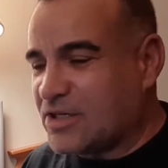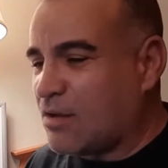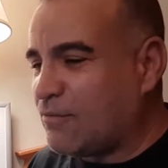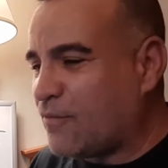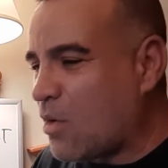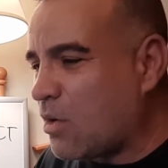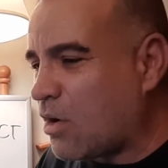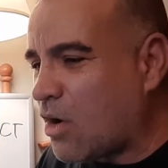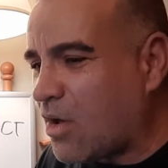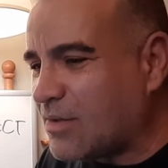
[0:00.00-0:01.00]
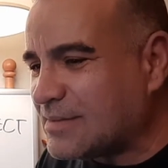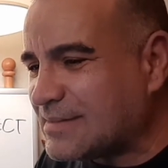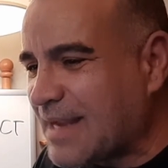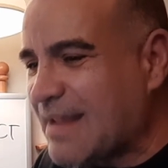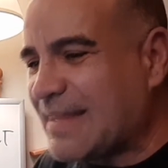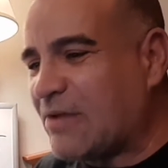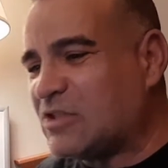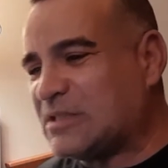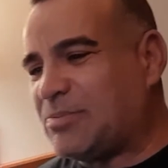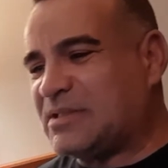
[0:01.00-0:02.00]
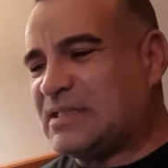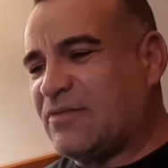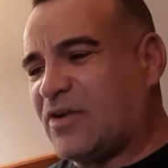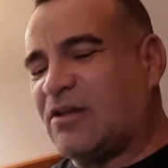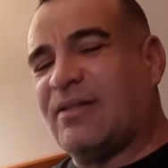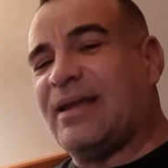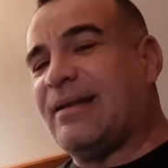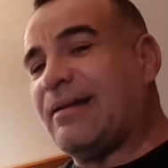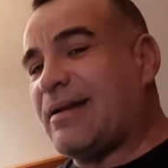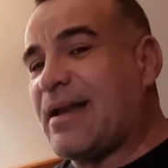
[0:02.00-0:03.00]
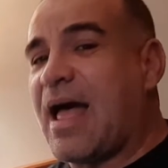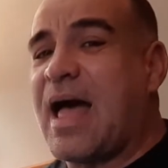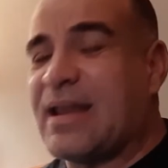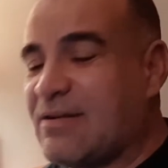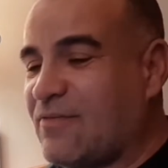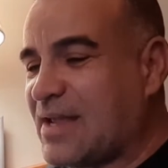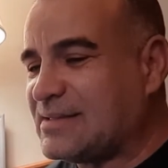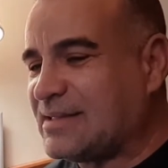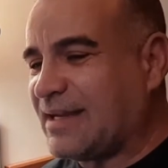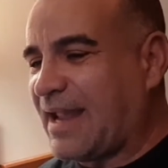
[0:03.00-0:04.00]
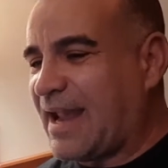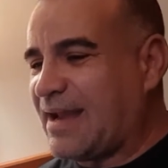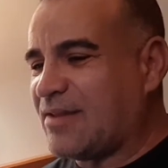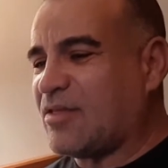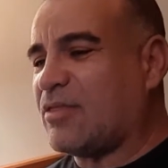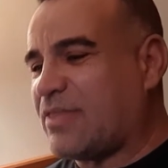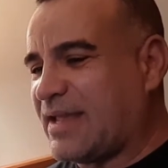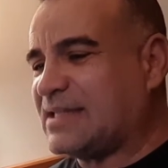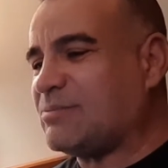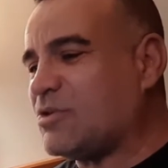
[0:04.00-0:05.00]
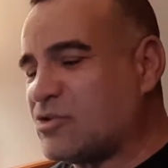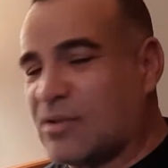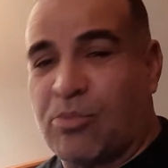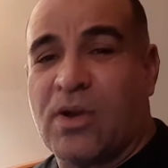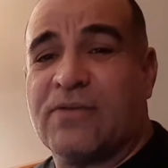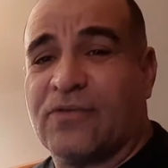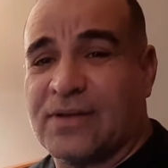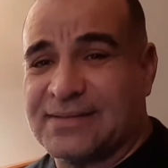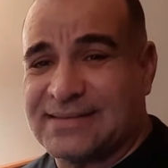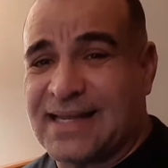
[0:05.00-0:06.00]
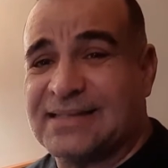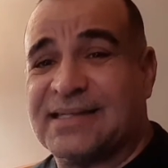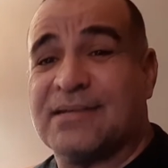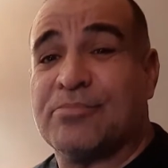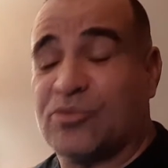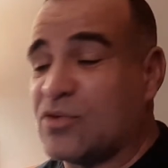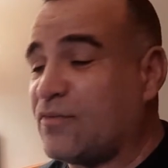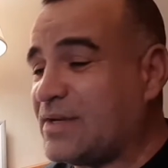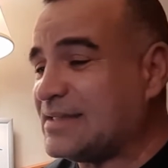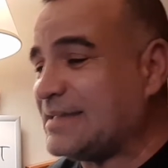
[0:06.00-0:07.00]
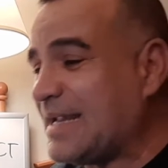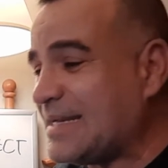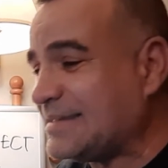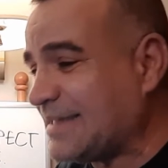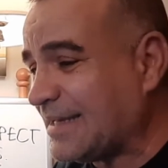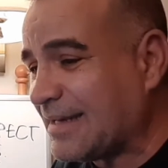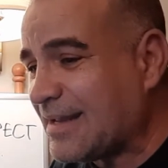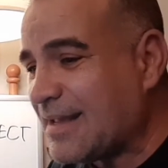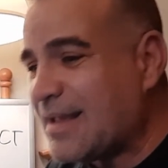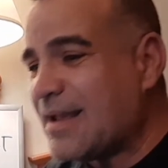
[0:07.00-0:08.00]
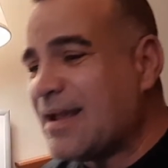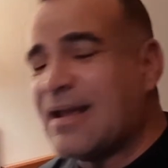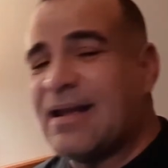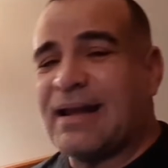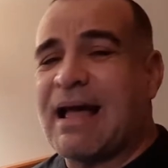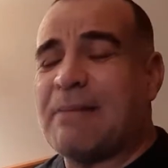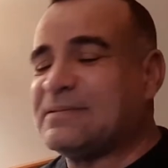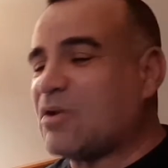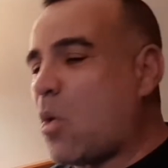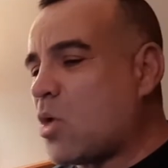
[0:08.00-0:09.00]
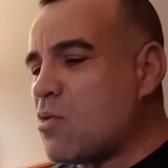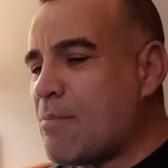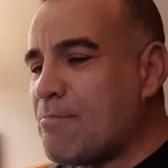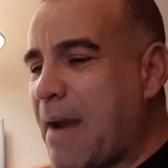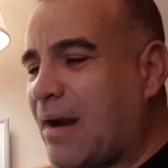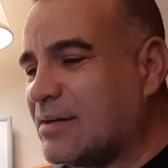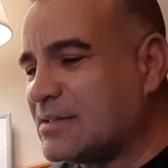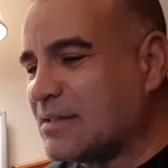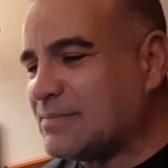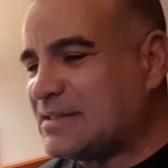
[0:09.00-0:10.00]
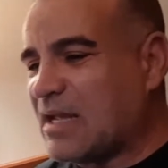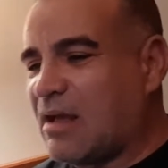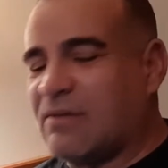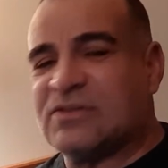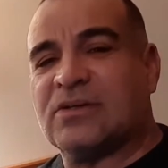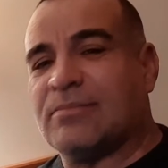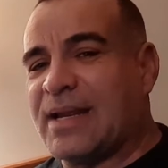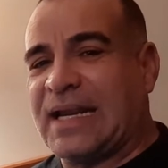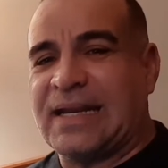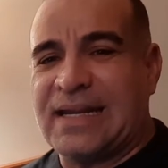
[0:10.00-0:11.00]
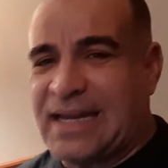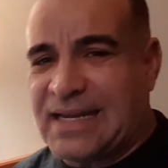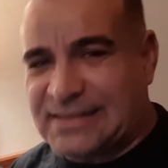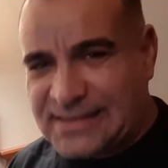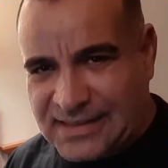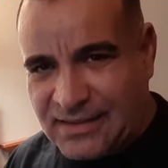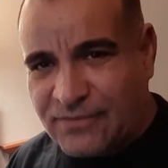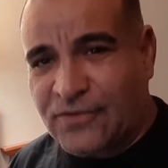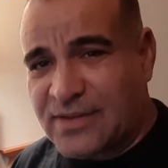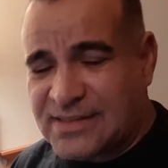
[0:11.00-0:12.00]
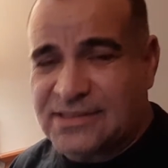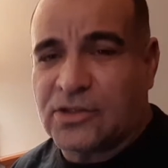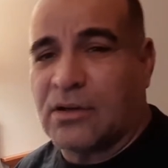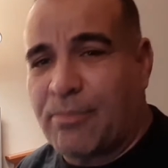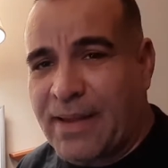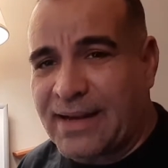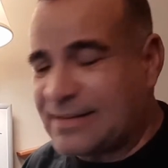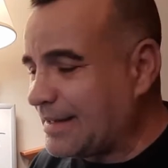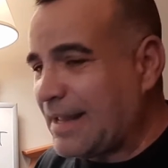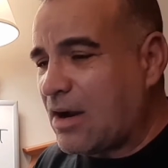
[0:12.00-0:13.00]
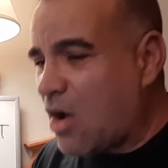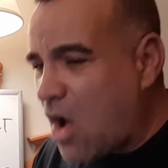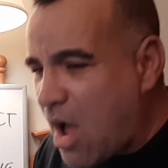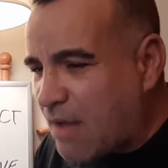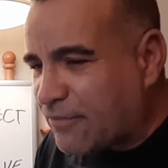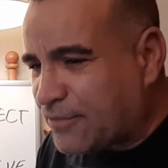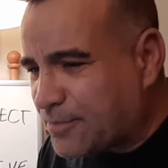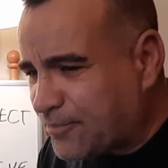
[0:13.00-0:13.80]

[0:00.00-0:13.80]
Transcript: jail phone calls, and they will specifically not investigate the things which the boyfriend says could prove he is innocent. Cops don't want to embarrass themselves or make it easy for this dirtbag to get off.